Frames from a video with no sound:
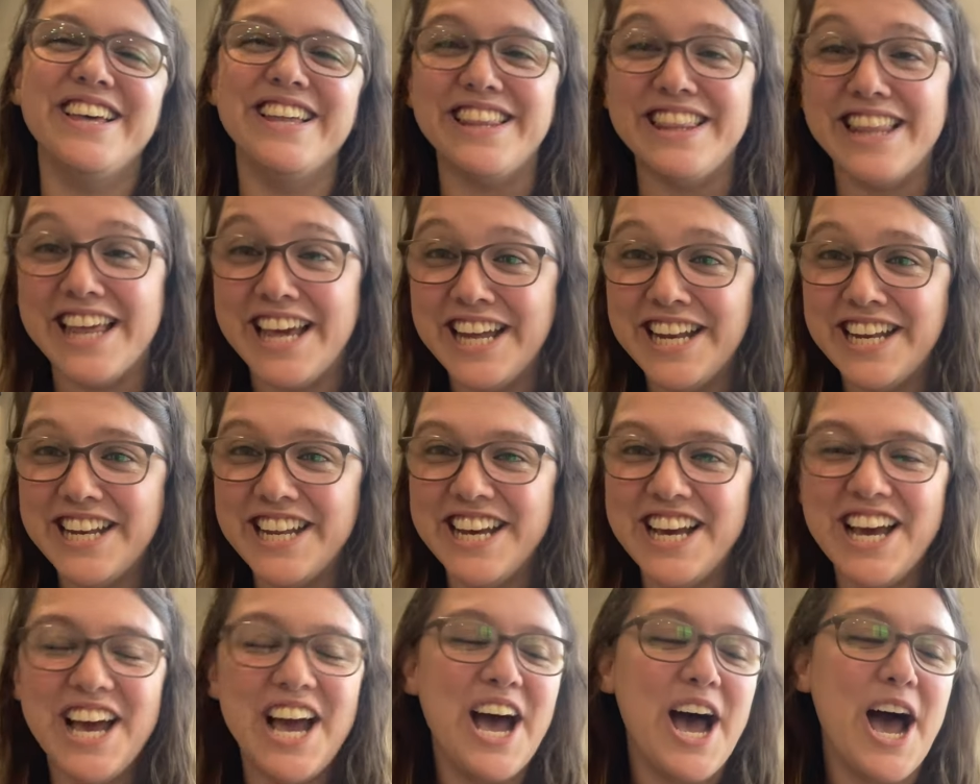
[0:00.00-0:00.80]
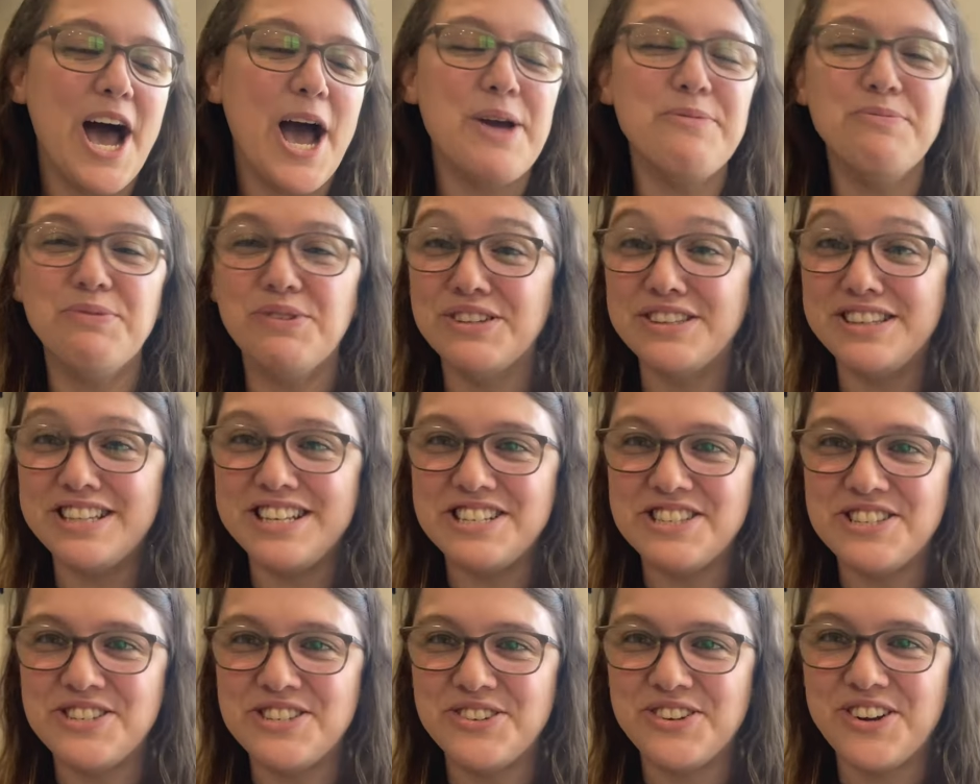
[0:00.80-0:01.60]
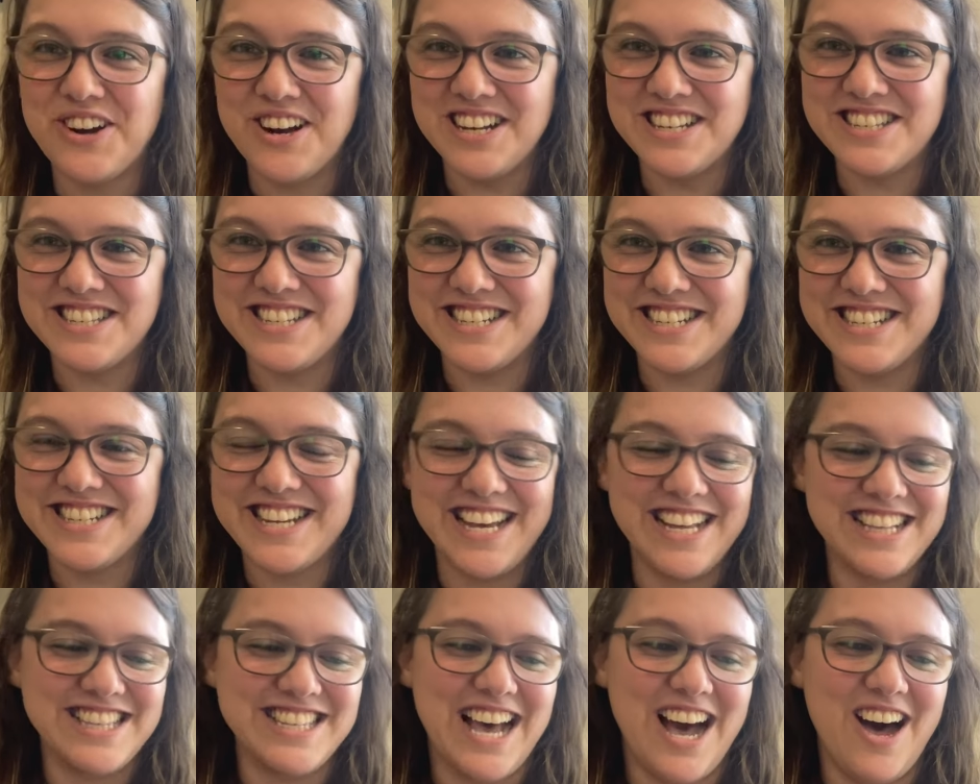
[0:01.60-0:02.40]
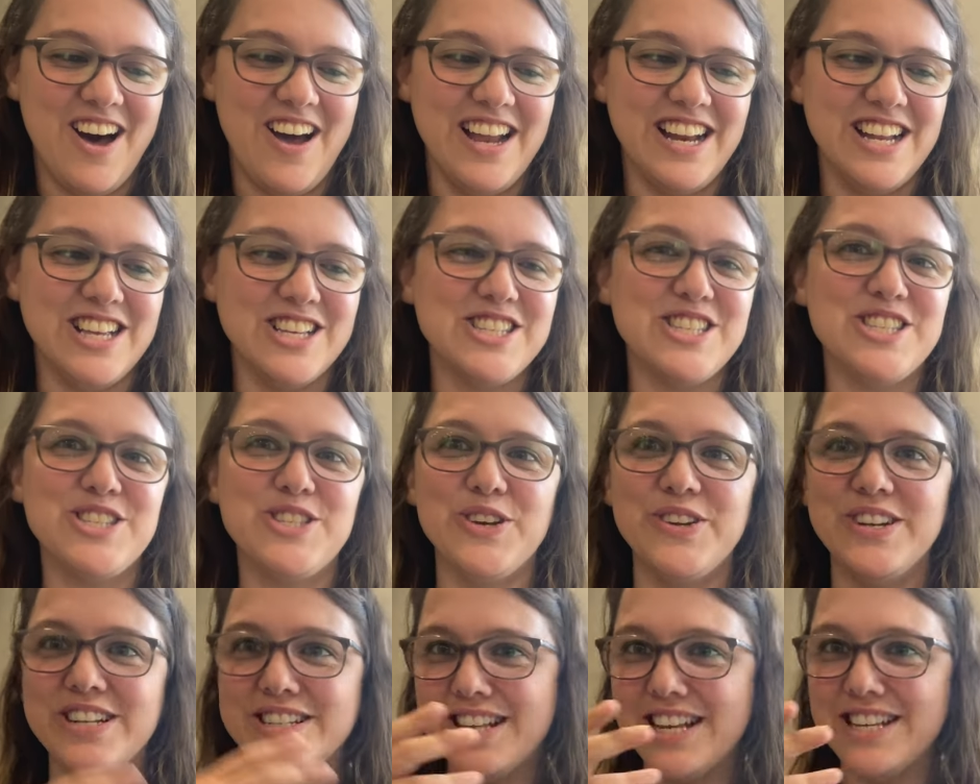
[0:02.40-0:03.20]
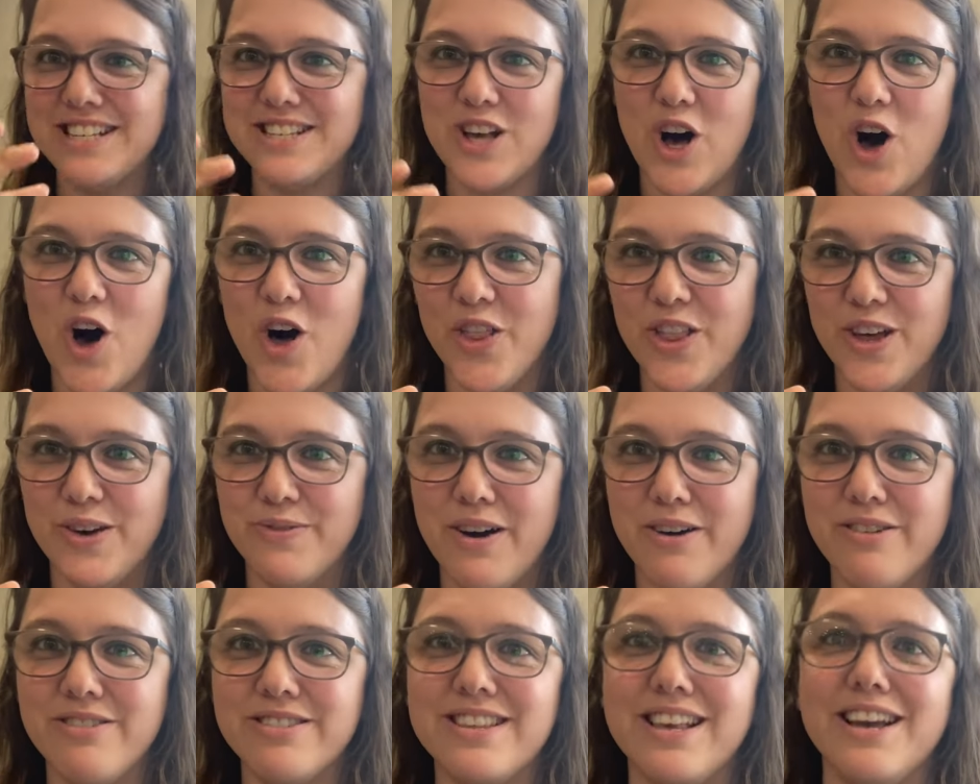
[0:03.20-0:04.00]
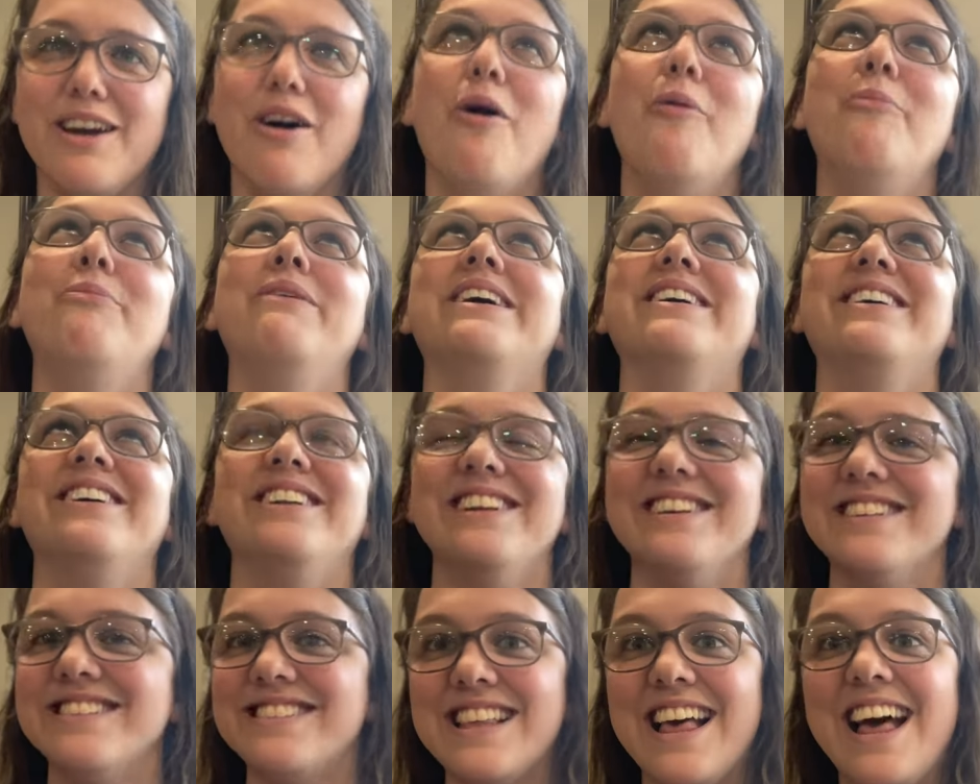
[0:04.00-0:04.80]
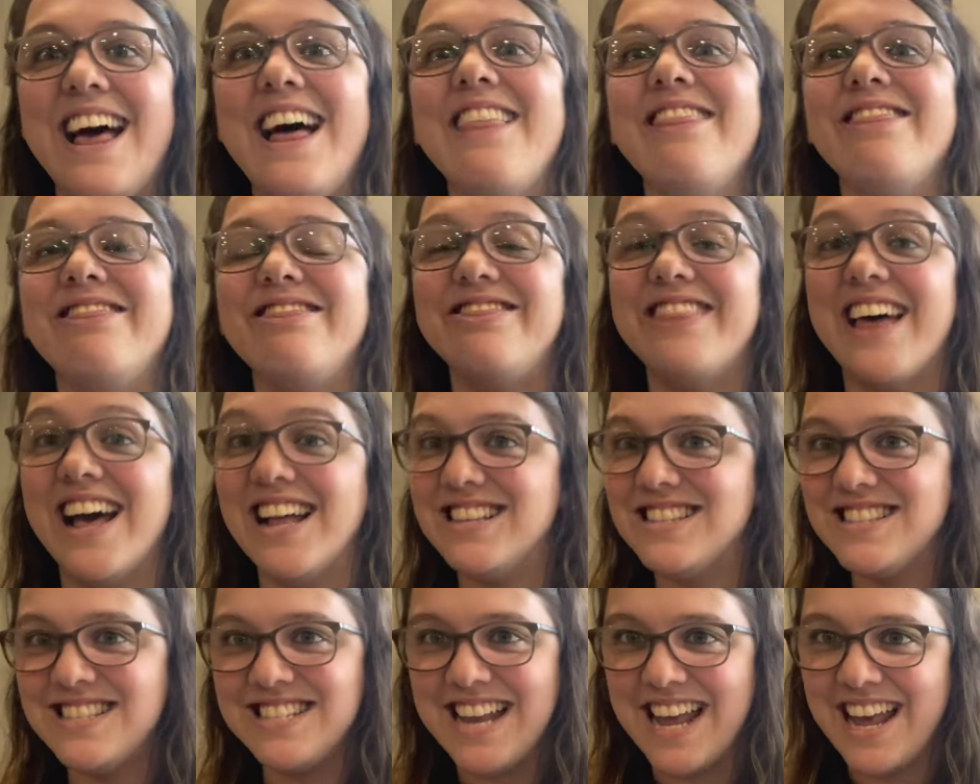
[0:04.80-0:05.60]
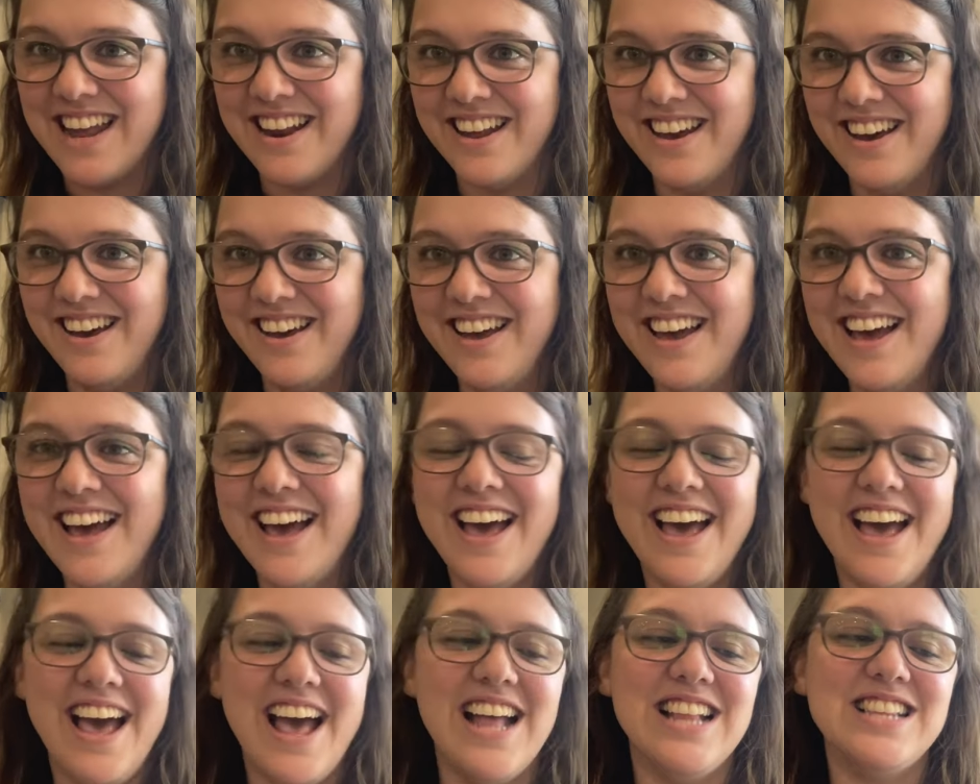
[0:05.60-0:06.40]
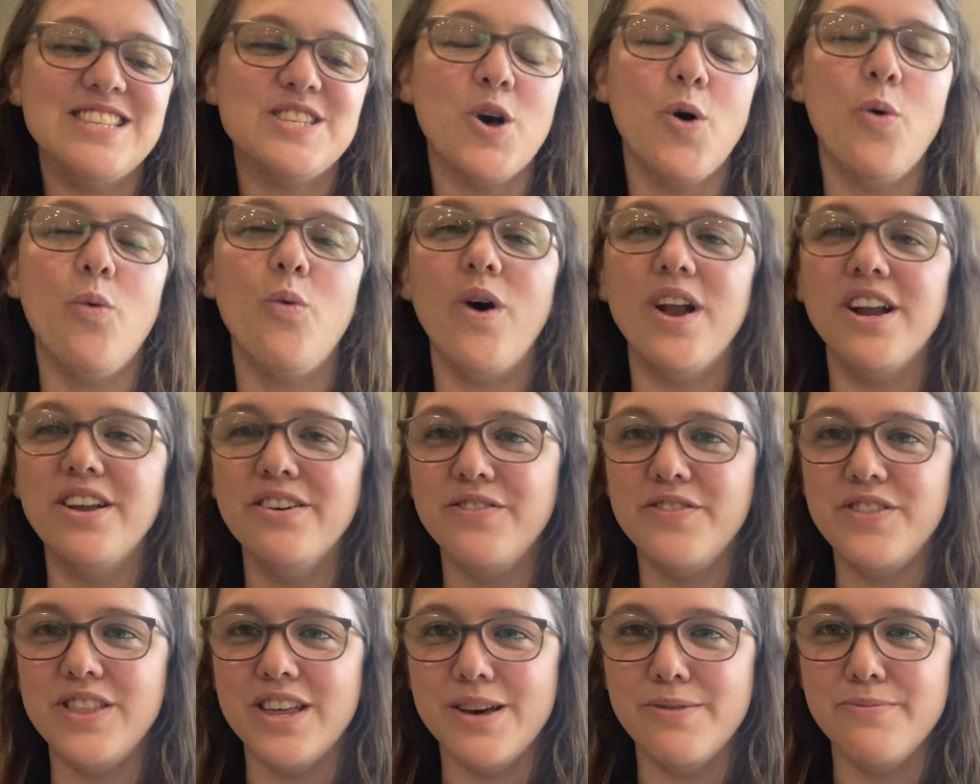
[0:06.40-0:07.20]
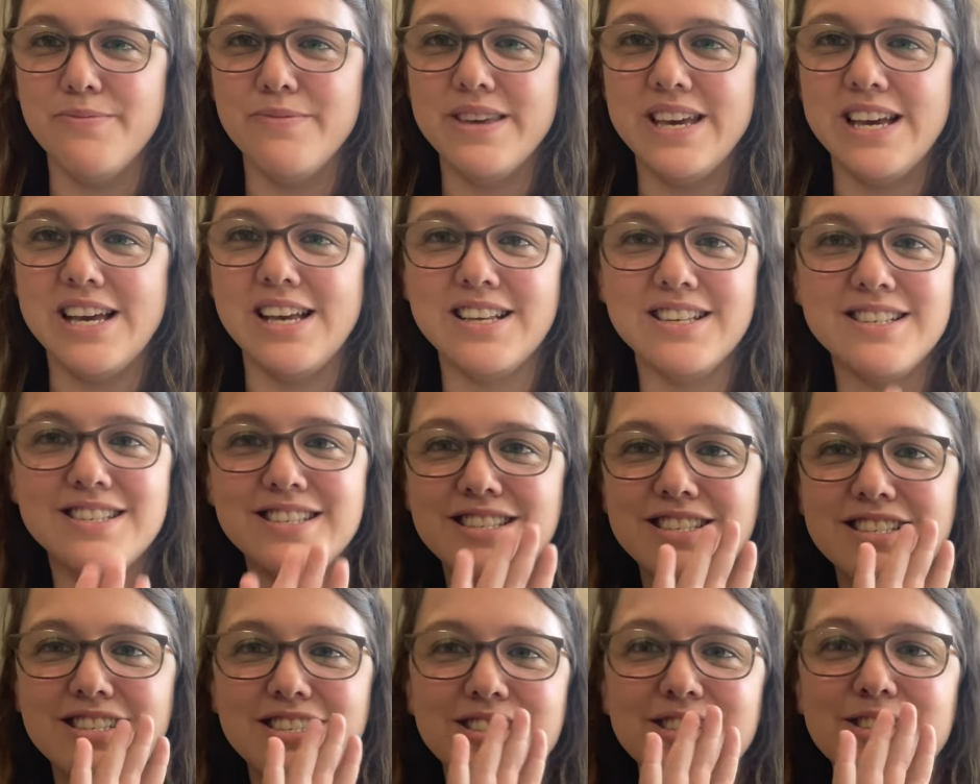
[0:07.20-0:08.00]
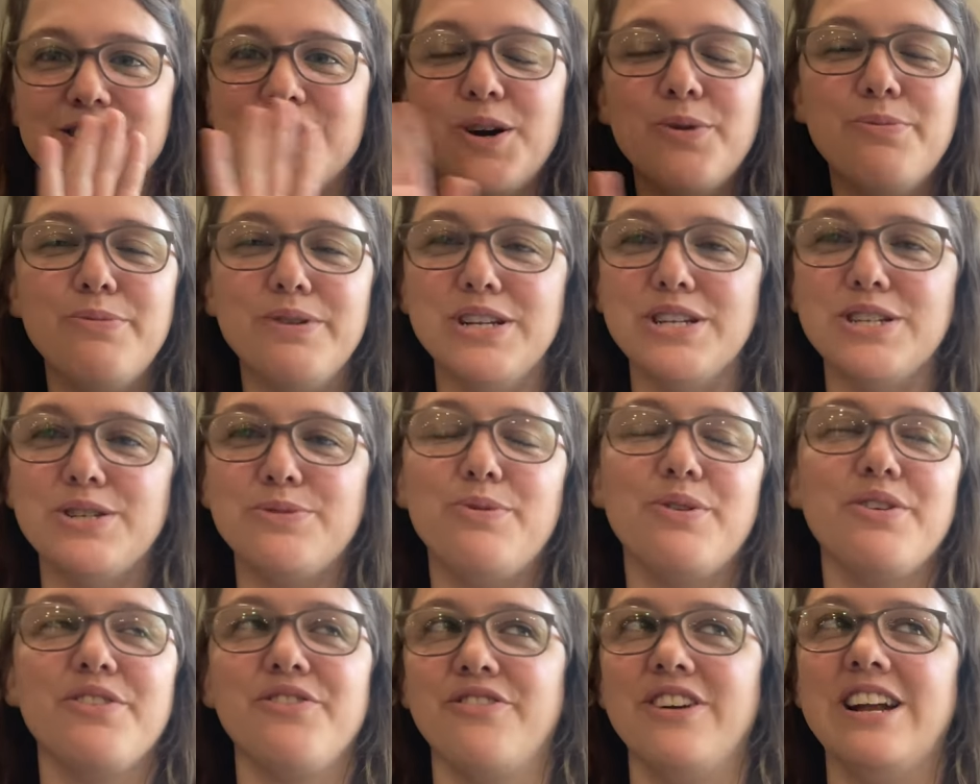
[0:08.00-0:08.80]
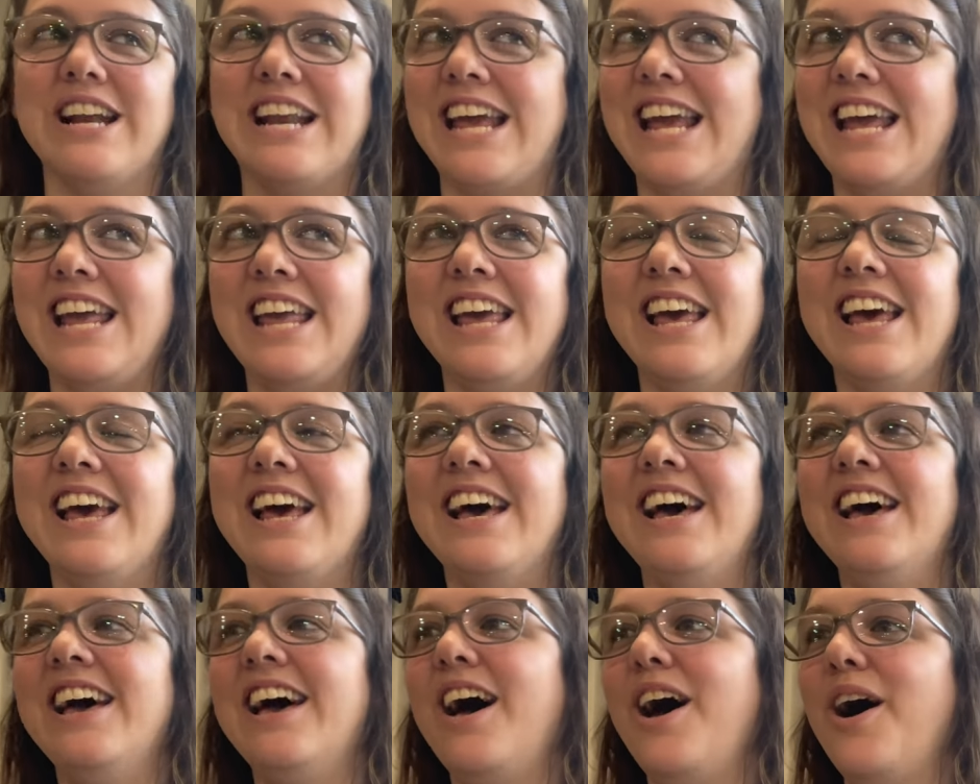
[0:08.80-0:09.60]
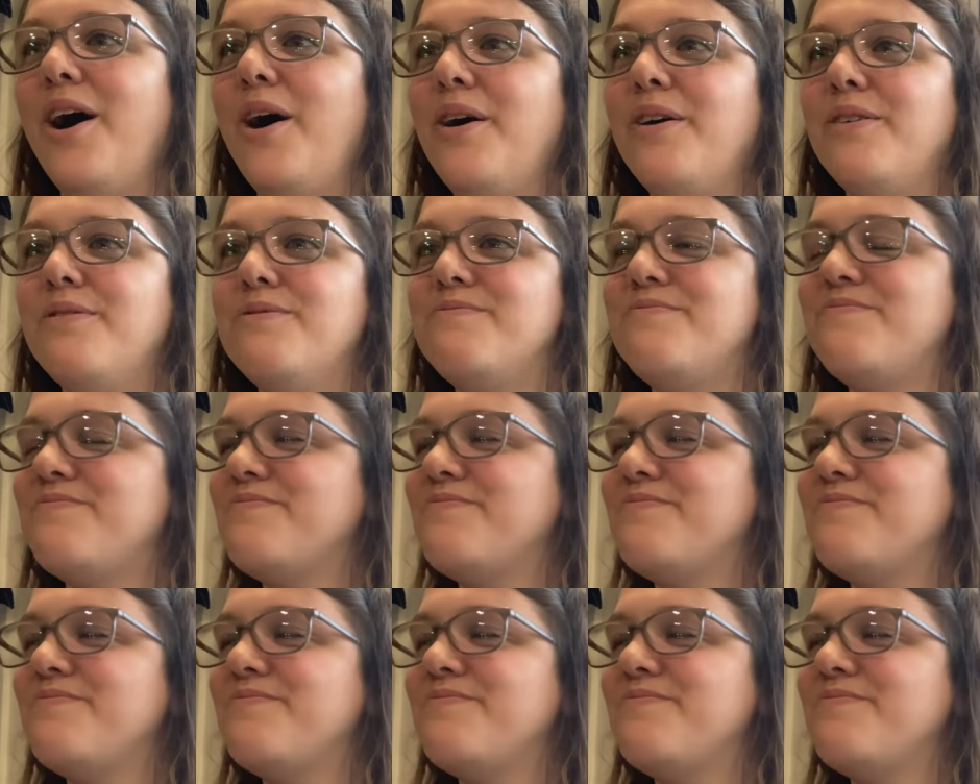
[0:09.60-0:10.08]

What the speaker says: then I pulled these two cross-stitch kits out, and as soon as I saw them, I was like, oh my goodness, that's Nana. And so one of them is so much more funny. I'll